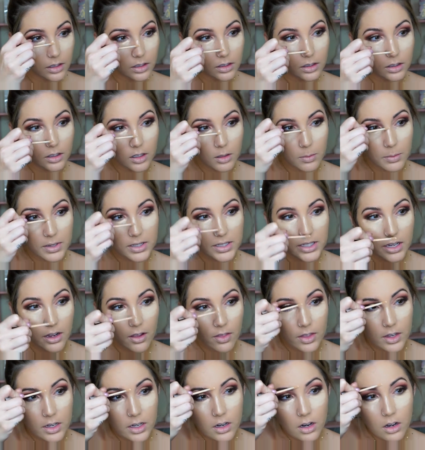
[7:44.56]
little bit
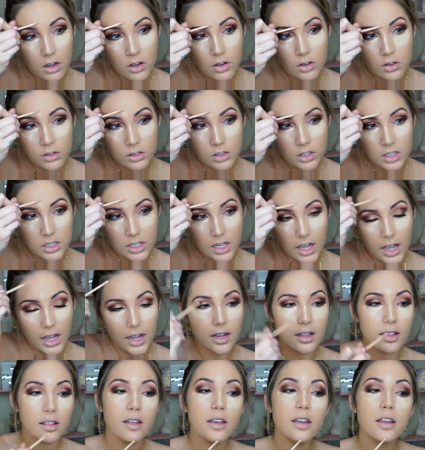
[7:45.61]
down the nose, just to
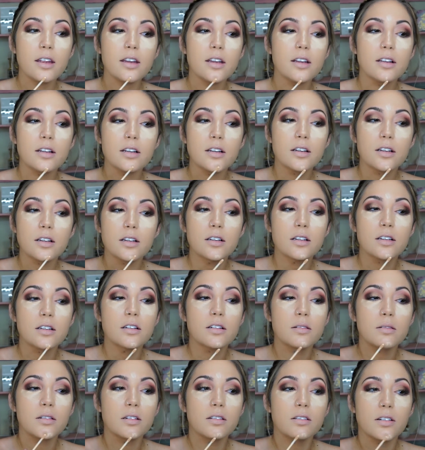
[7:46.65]
highlight
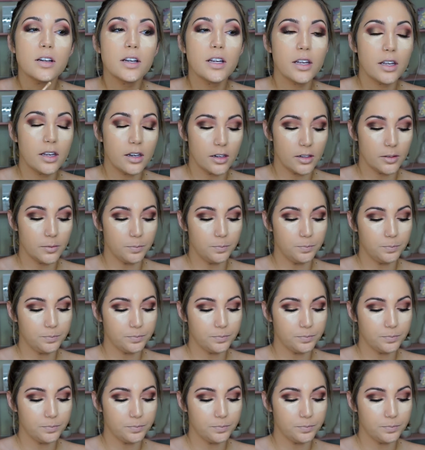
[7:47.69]
right here.